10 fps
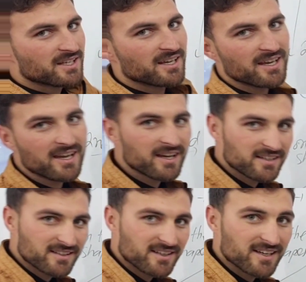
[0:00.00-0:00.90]

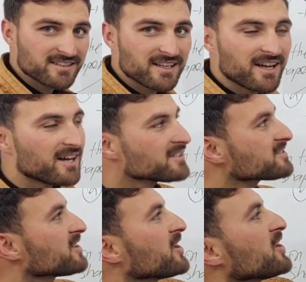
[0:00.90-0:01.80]
And at the
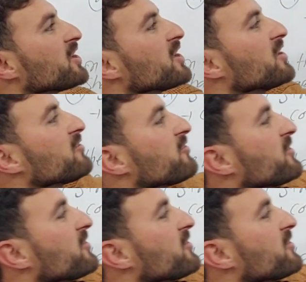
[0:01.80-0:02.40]
last, if